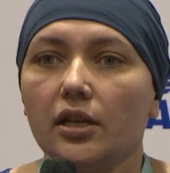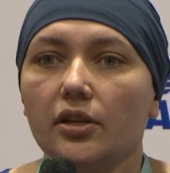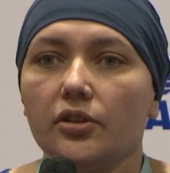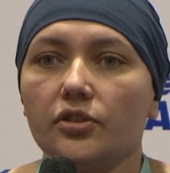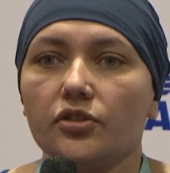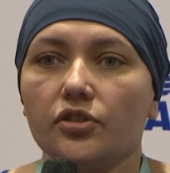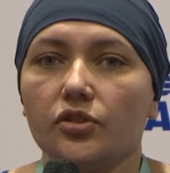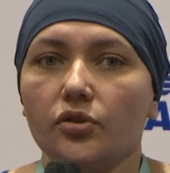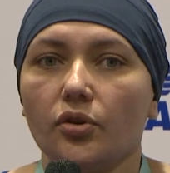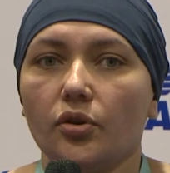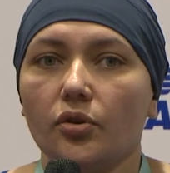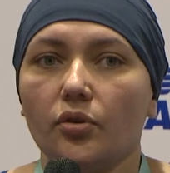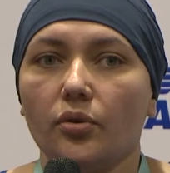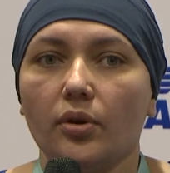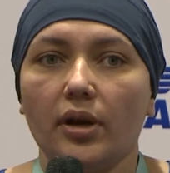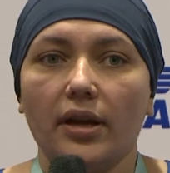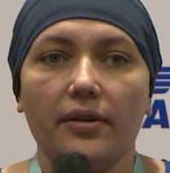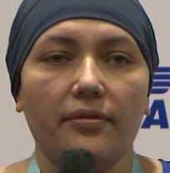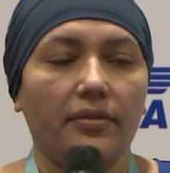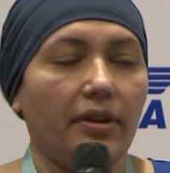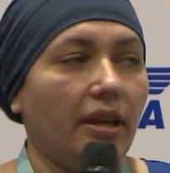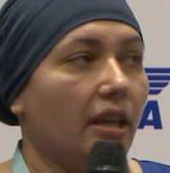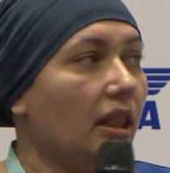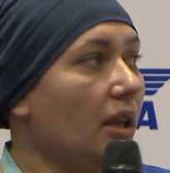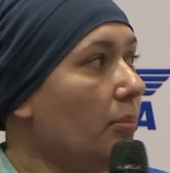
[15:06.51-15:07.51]
So
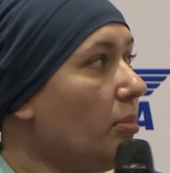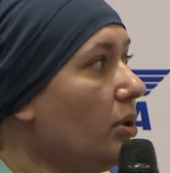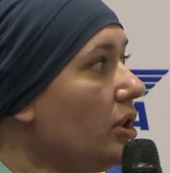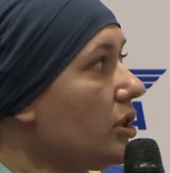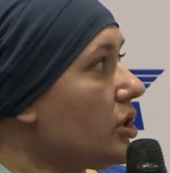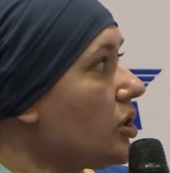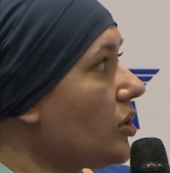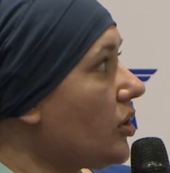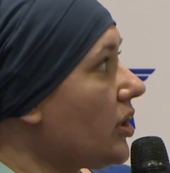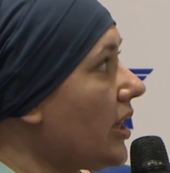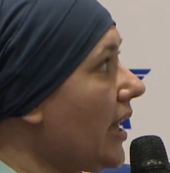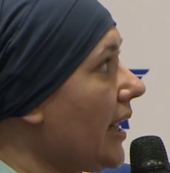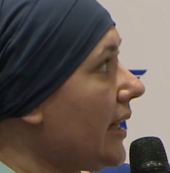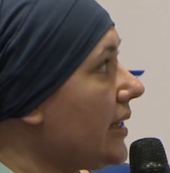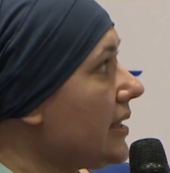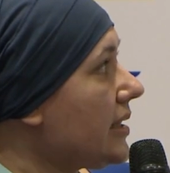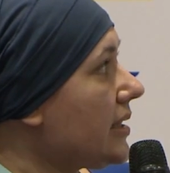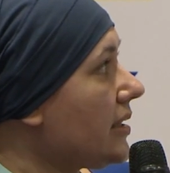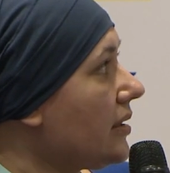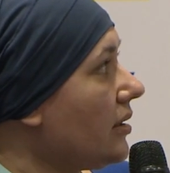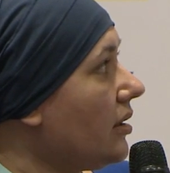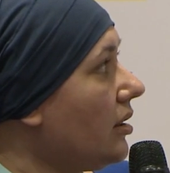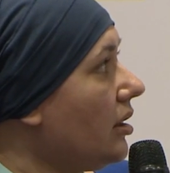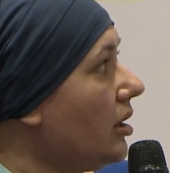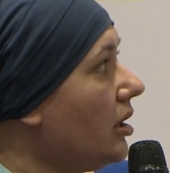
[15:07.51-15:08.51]
available to
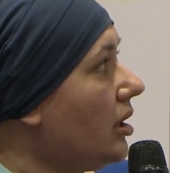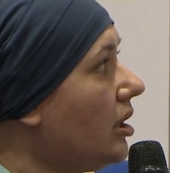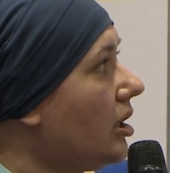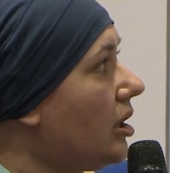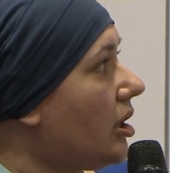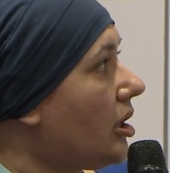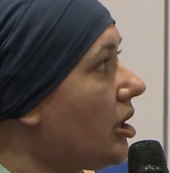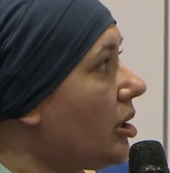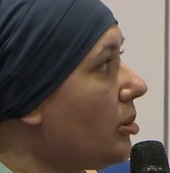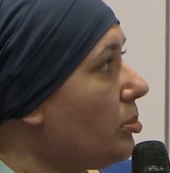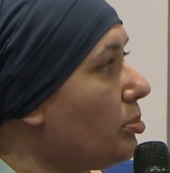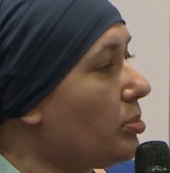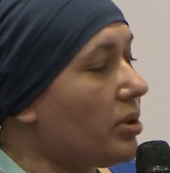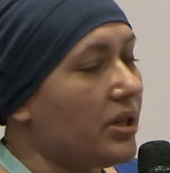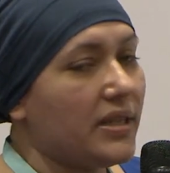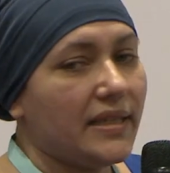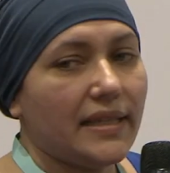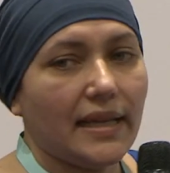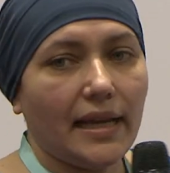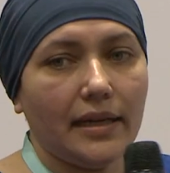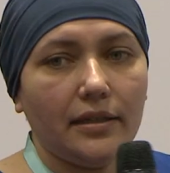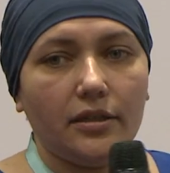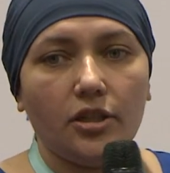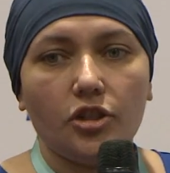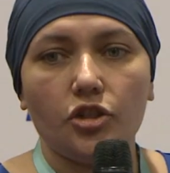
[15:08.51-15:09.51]
cancel,
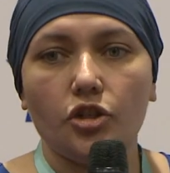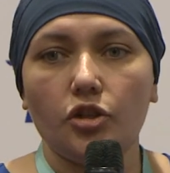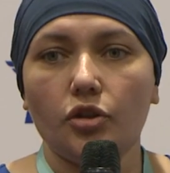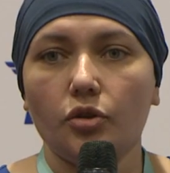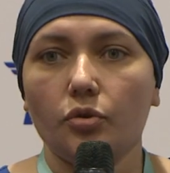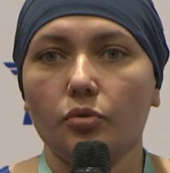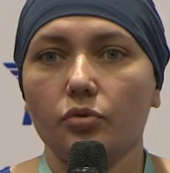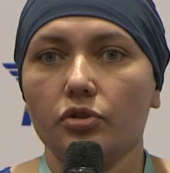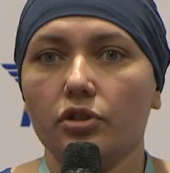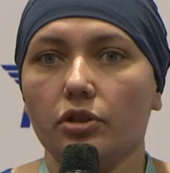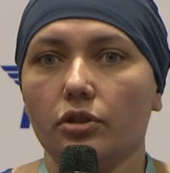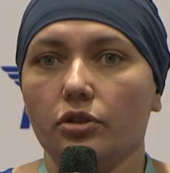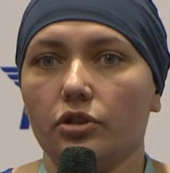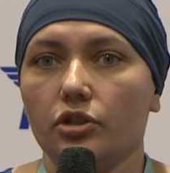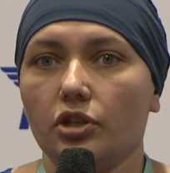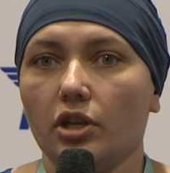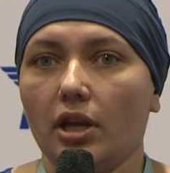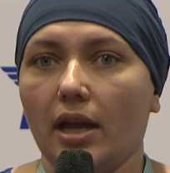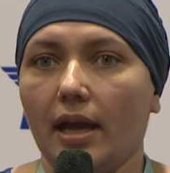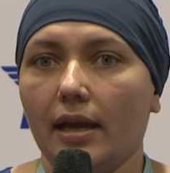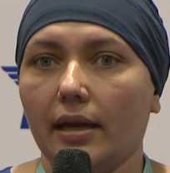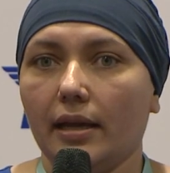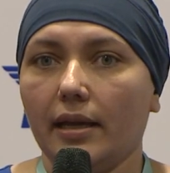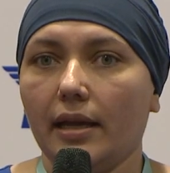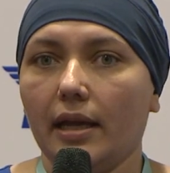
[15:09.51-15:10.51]
percentage usage,
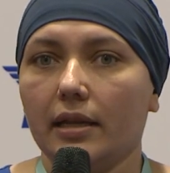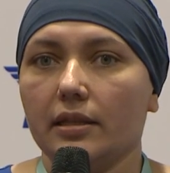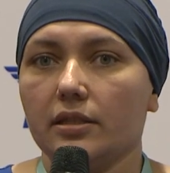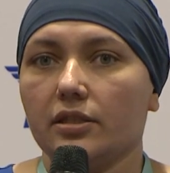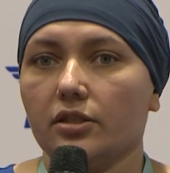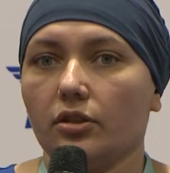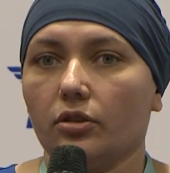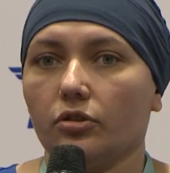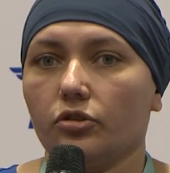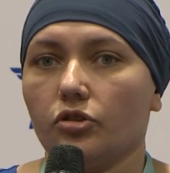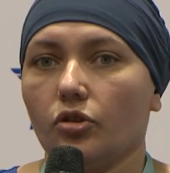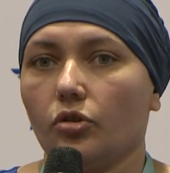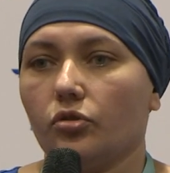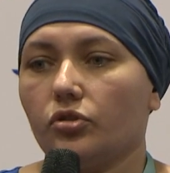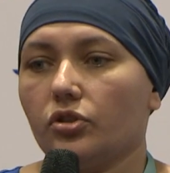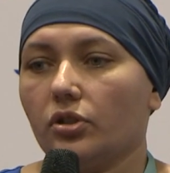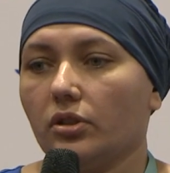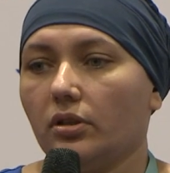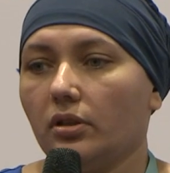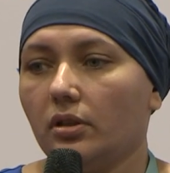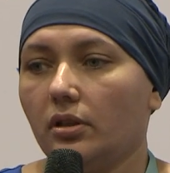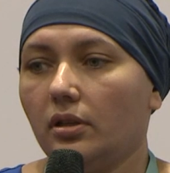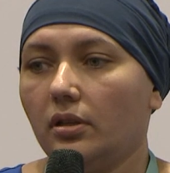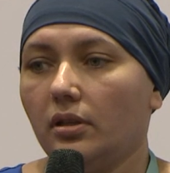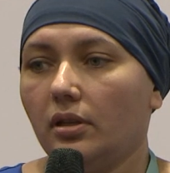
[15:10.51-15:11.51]
and cancel
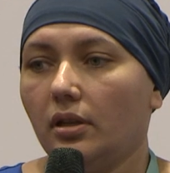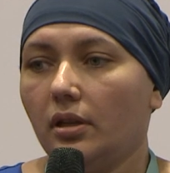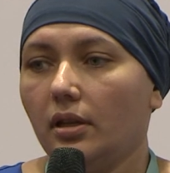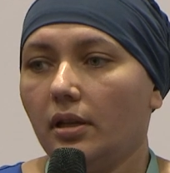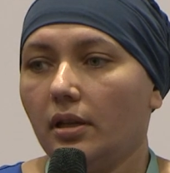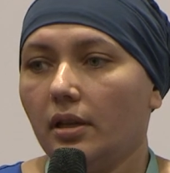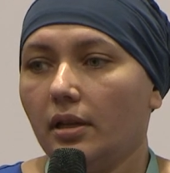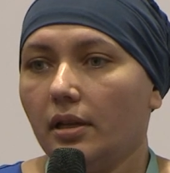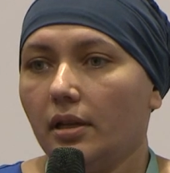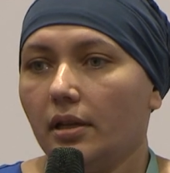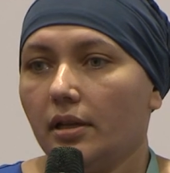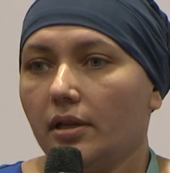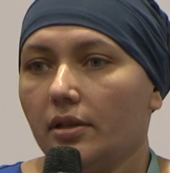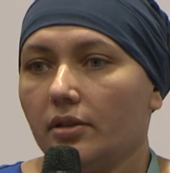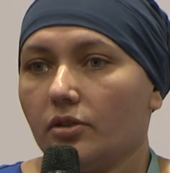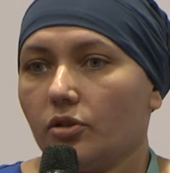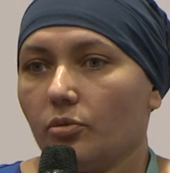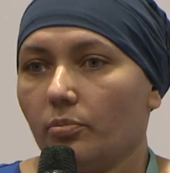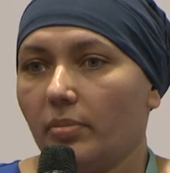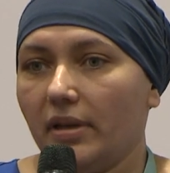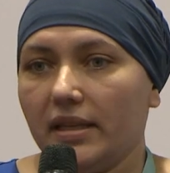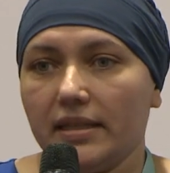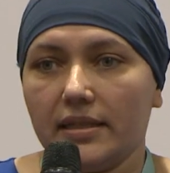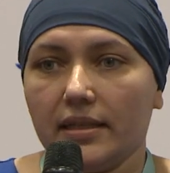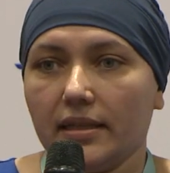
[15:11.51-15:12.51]
total. So
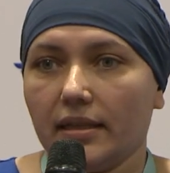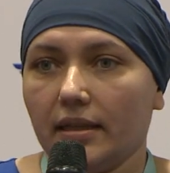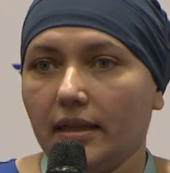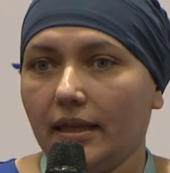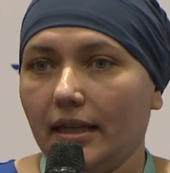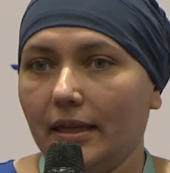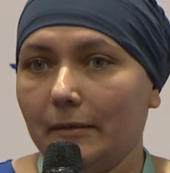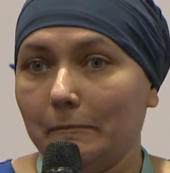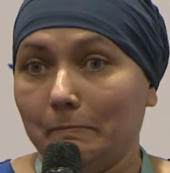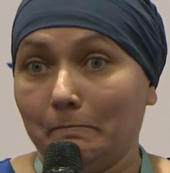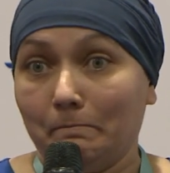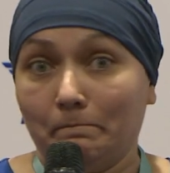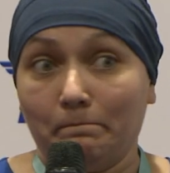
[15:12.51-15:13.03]
basically,